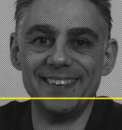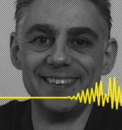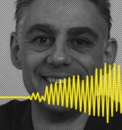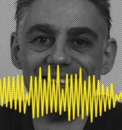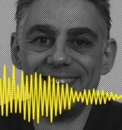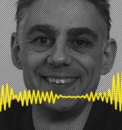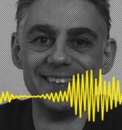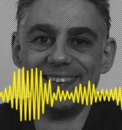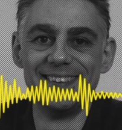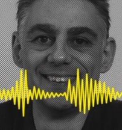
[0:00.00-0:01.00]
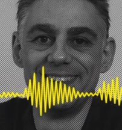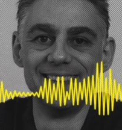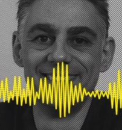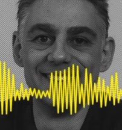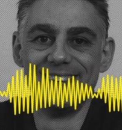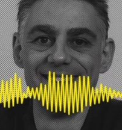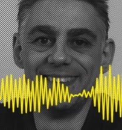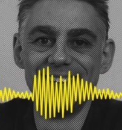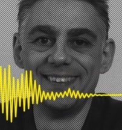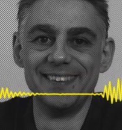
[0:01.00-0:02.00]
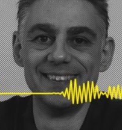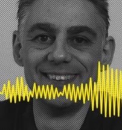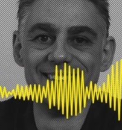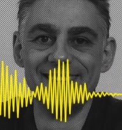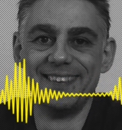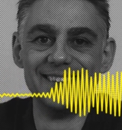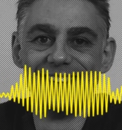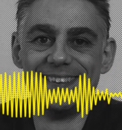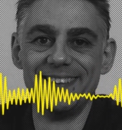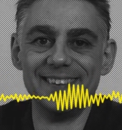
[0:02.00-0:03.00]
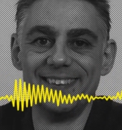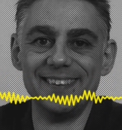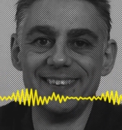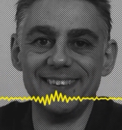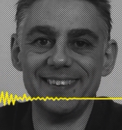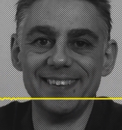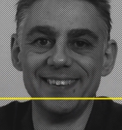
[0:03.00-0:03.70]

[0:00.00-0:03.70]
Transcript: 90% of the people who buy those games have never heard of BGG.